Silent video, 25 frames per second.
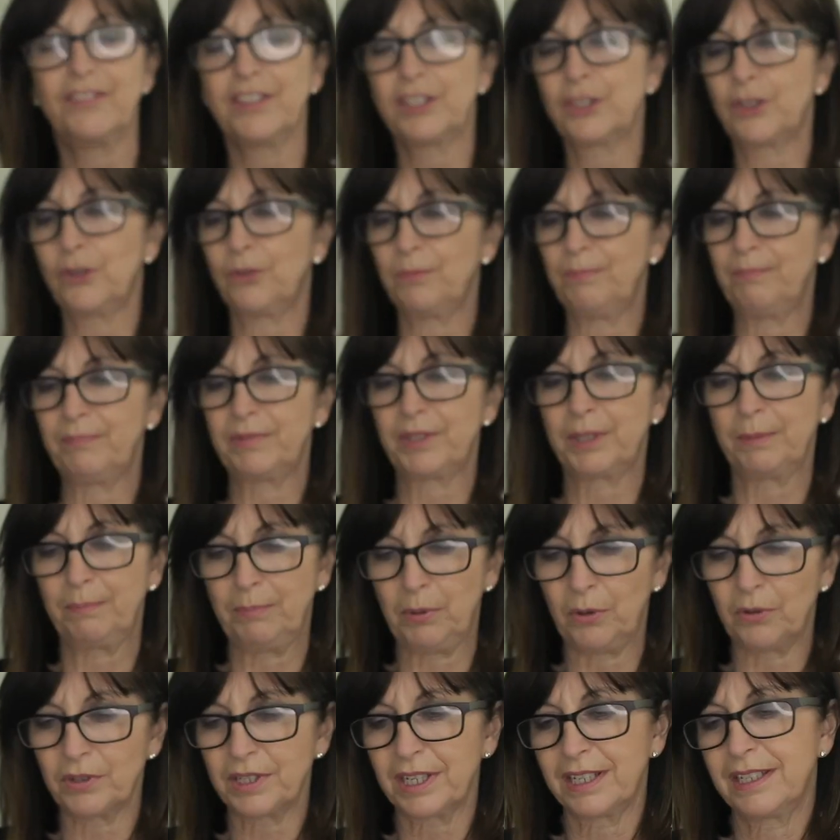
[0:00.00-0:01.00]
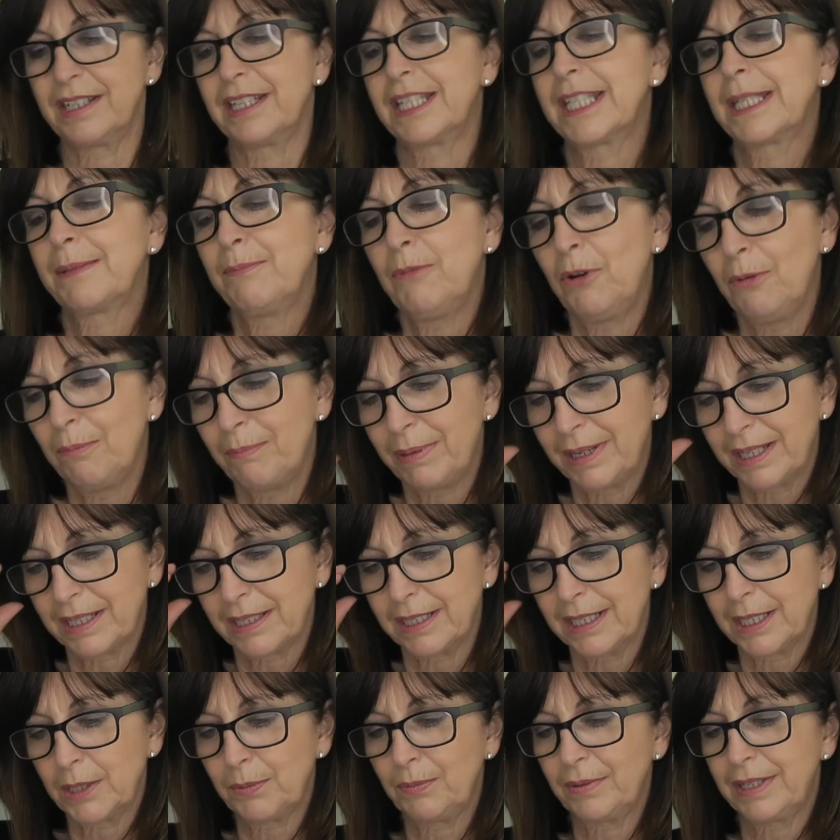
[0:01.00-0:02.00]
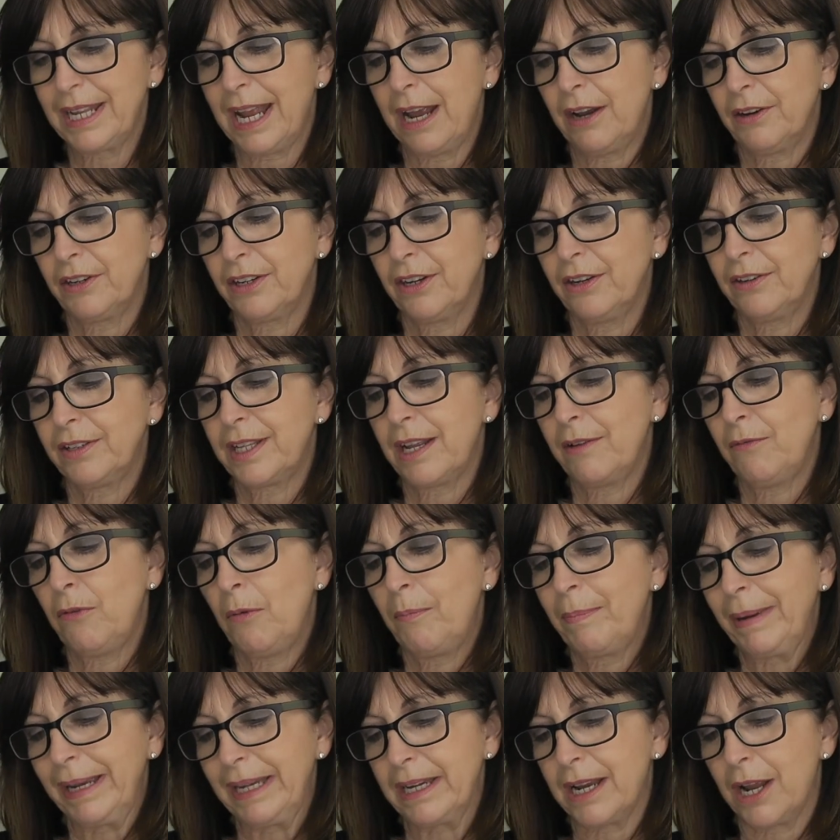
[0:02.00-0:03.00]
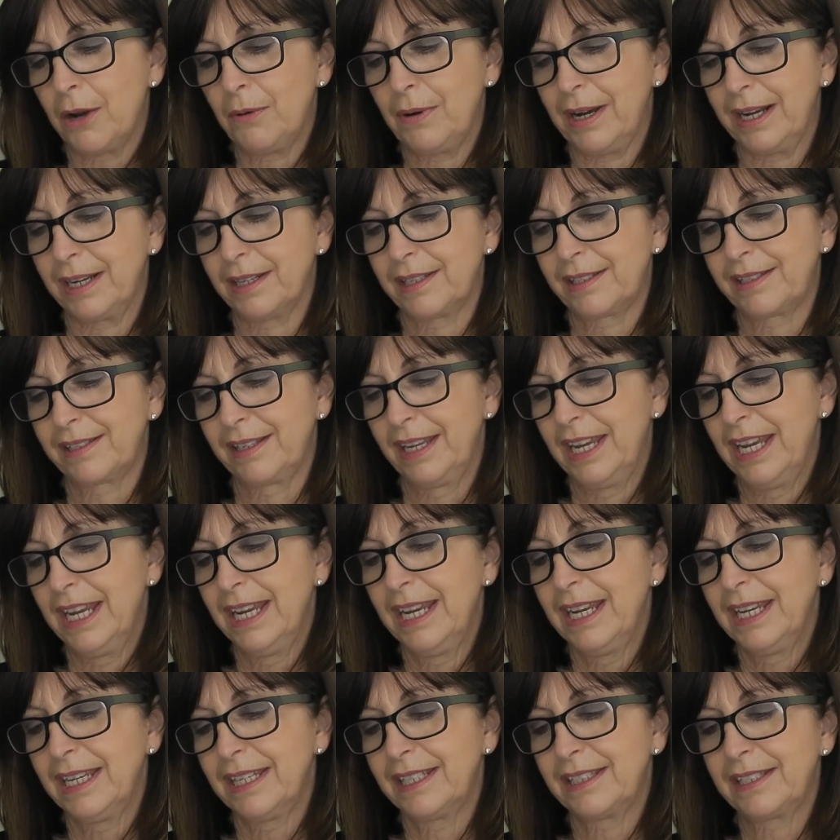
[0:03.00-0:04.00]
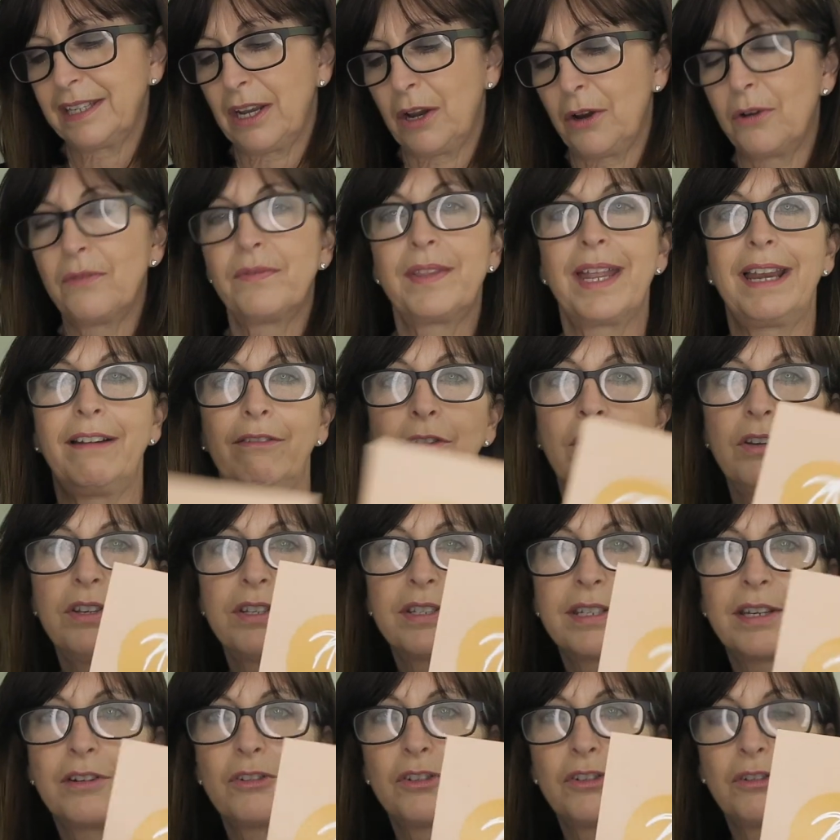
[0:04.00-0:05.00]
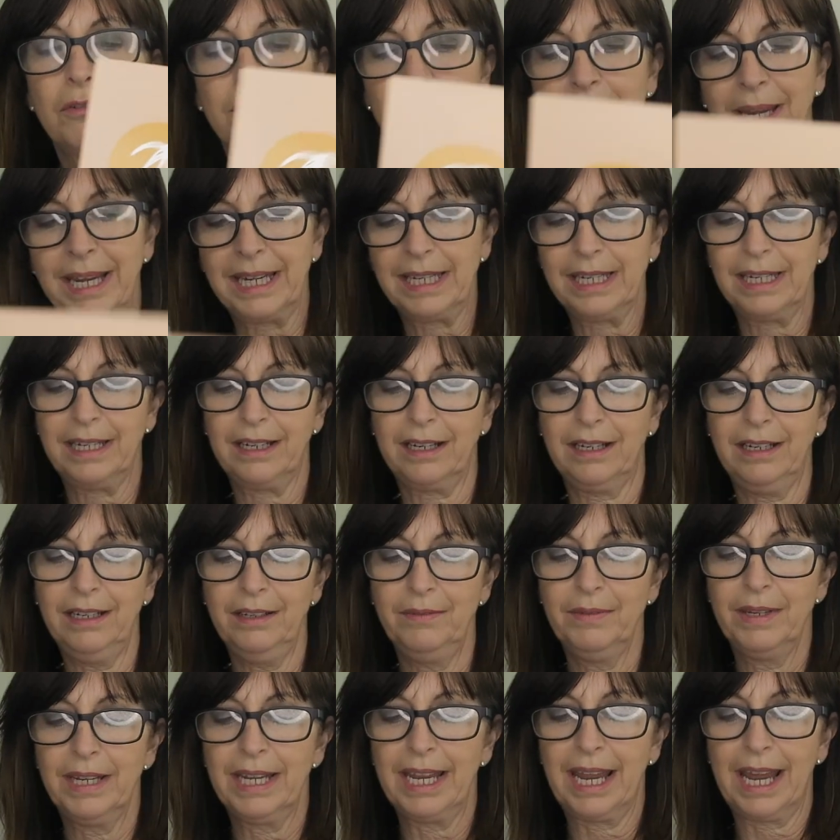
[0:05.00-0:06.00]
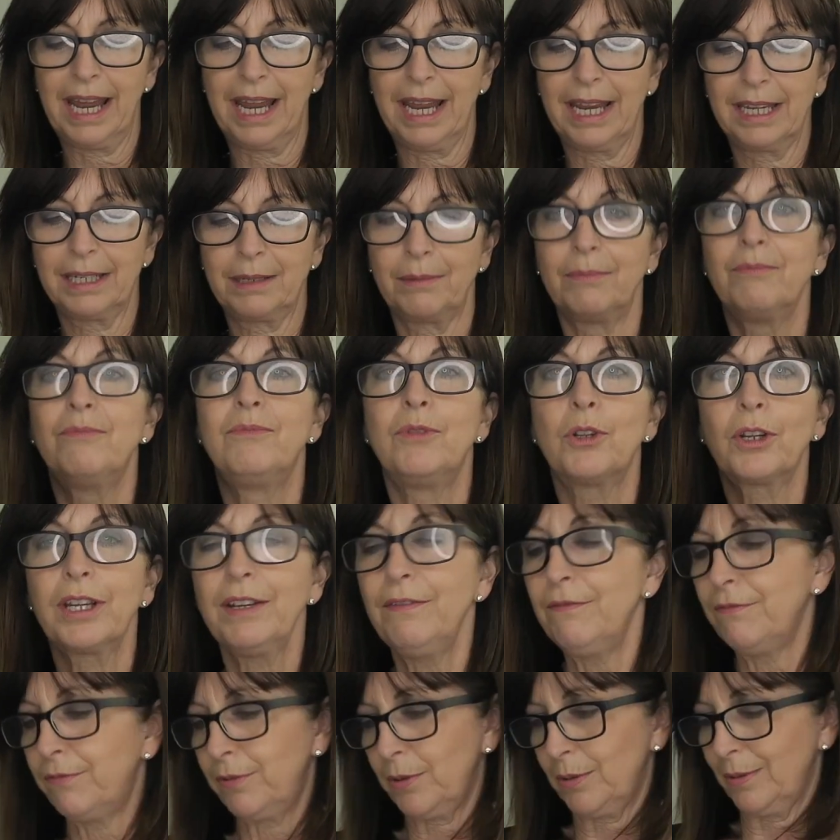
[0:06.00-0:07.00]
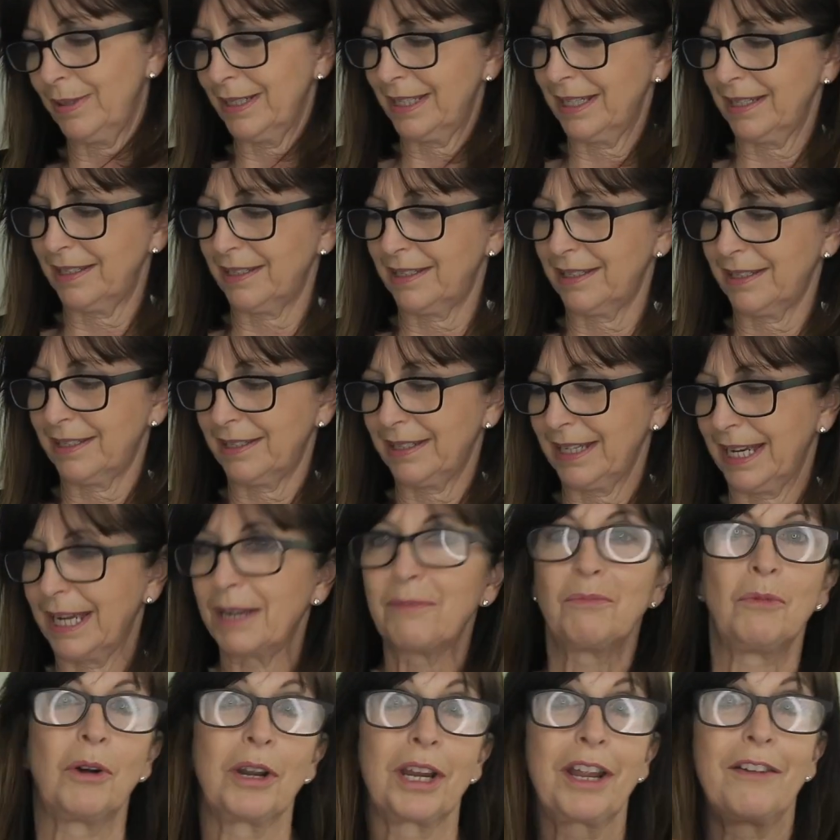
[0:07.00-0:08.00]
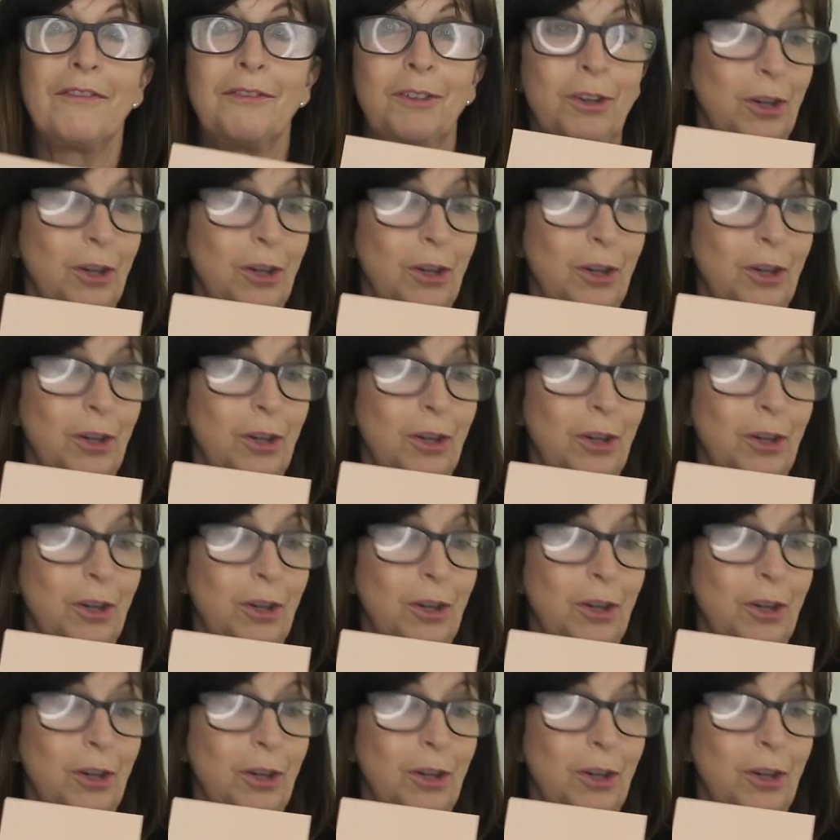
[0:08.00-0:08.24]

for supporting this small business. Without you, there will be no us." So they're on social media, and I'm looking forward to seeing what I've